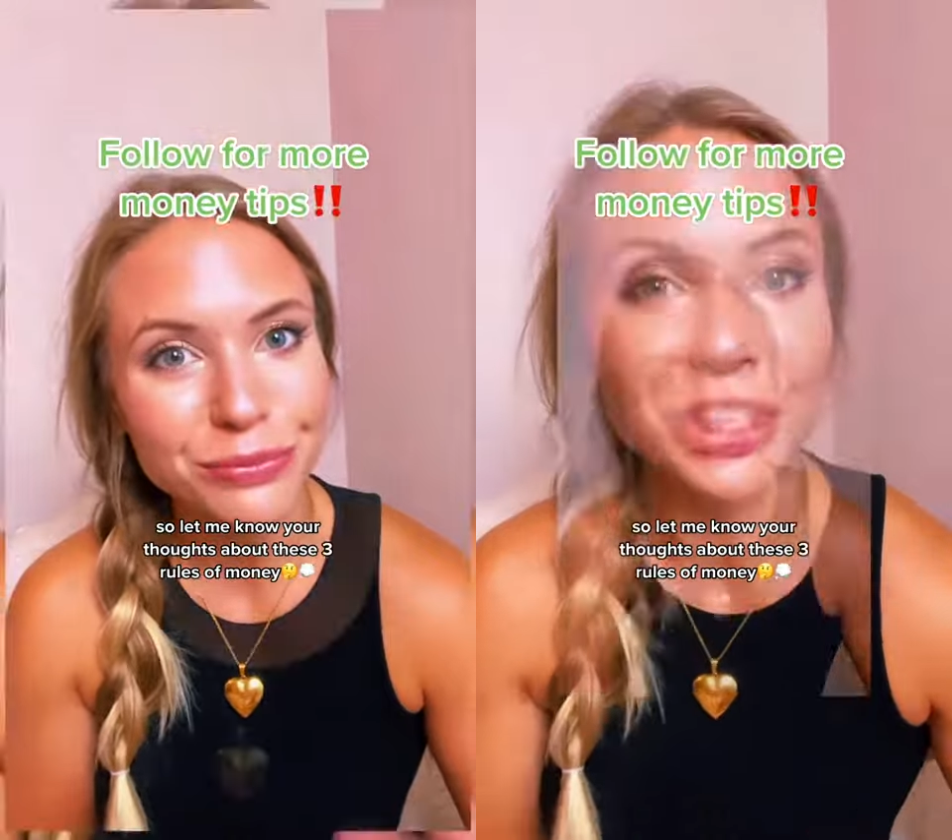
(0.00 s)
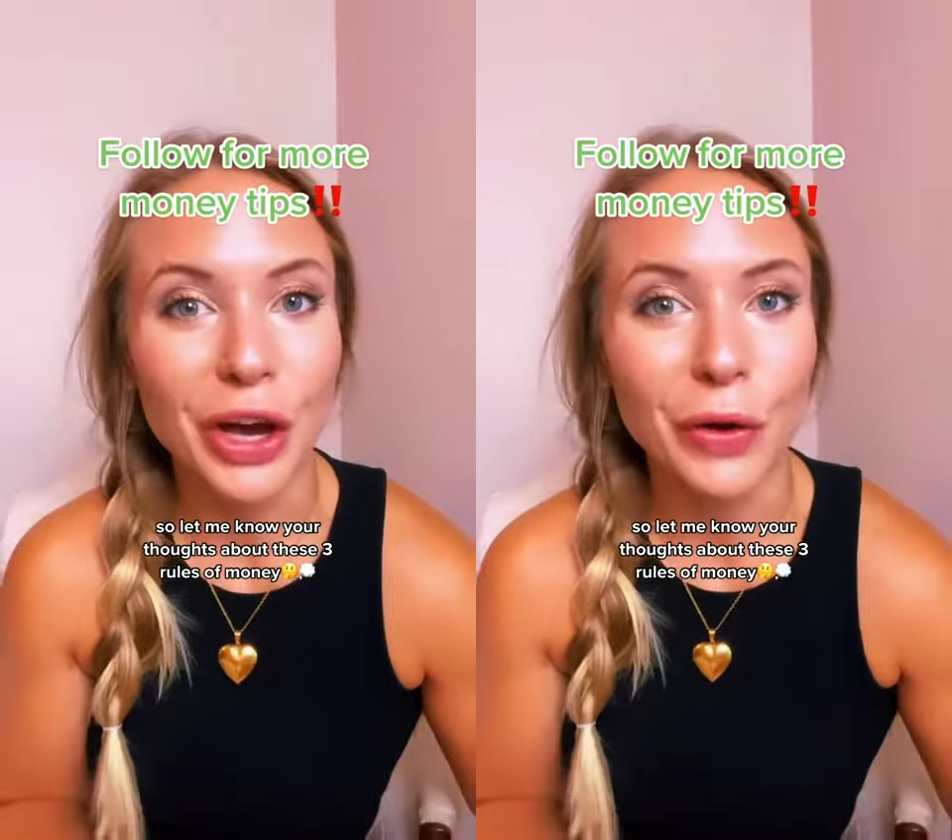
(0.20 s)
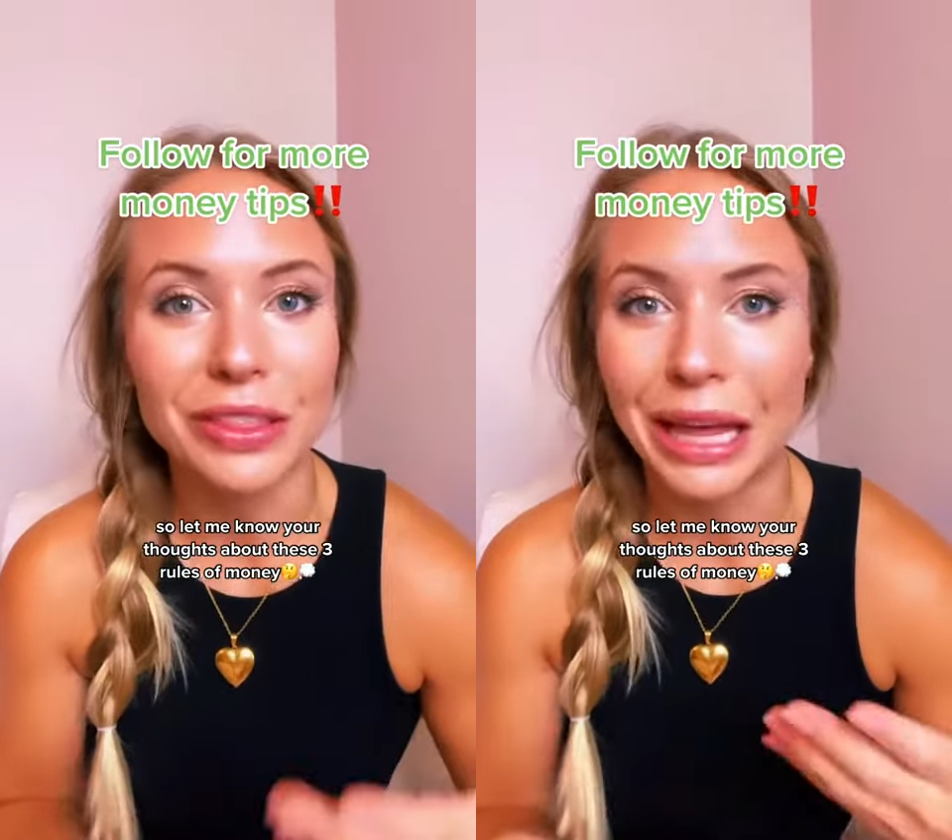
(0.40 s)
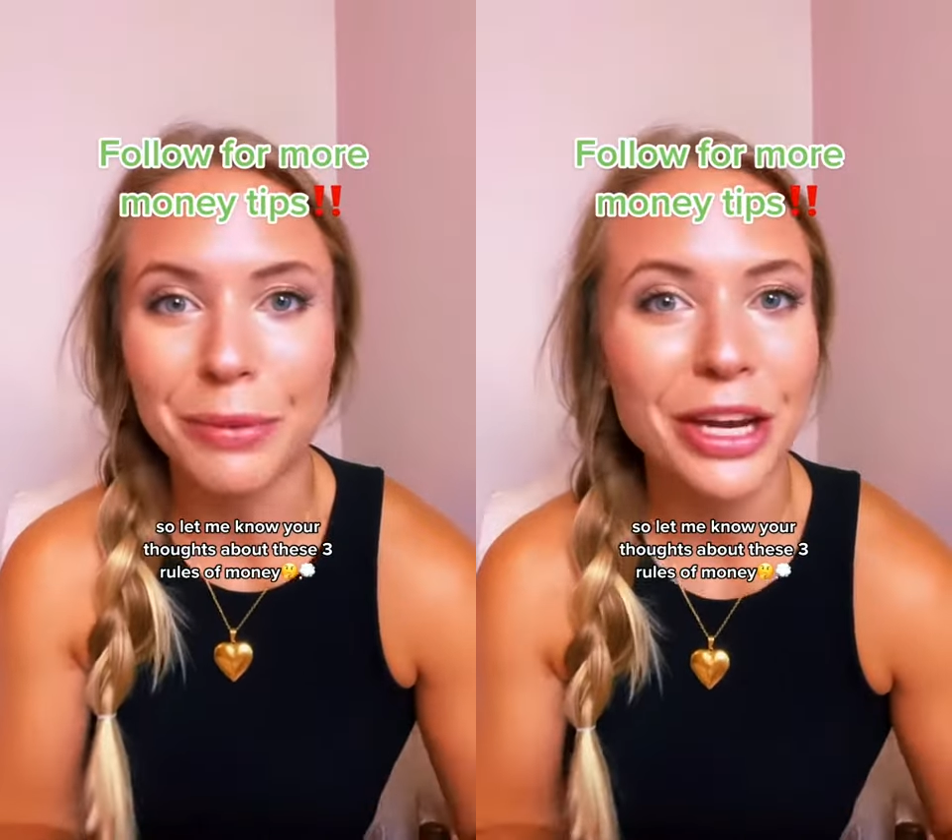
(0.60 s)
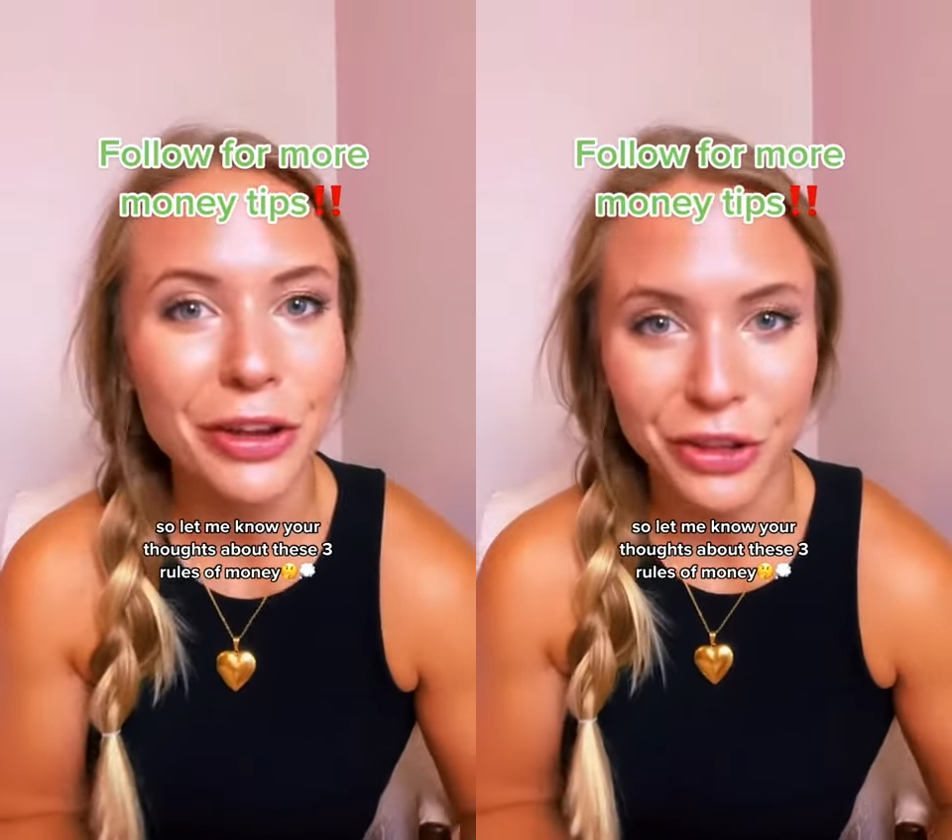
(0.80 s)
So let
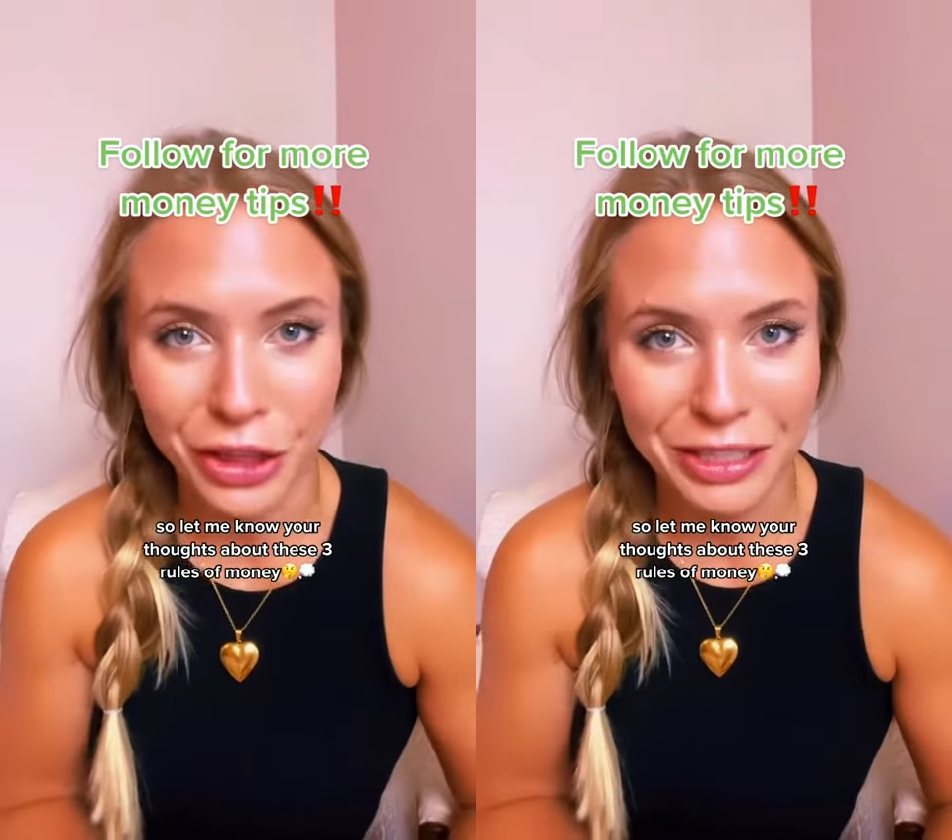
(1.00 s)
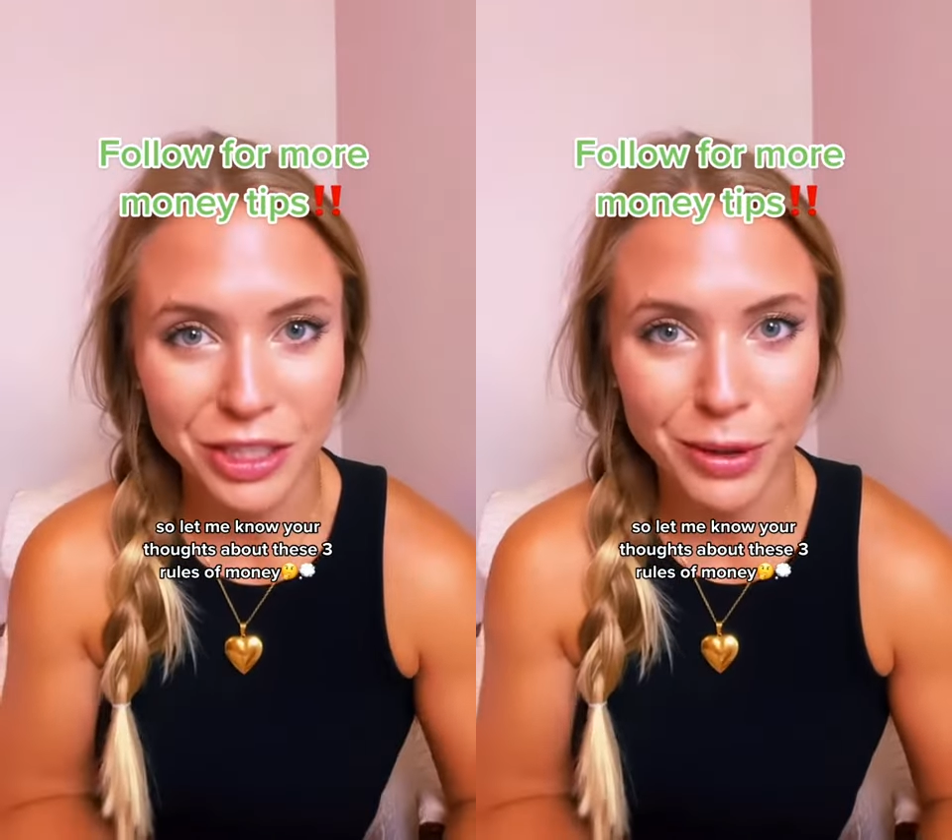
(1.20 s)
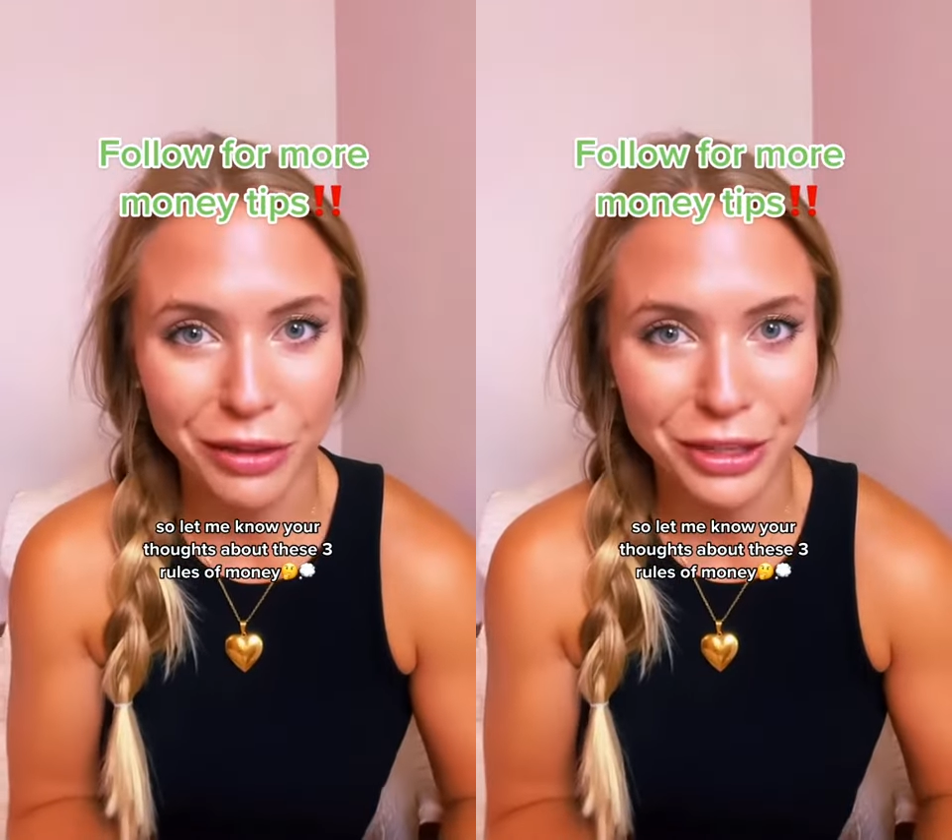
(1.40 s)
me know your thoughts about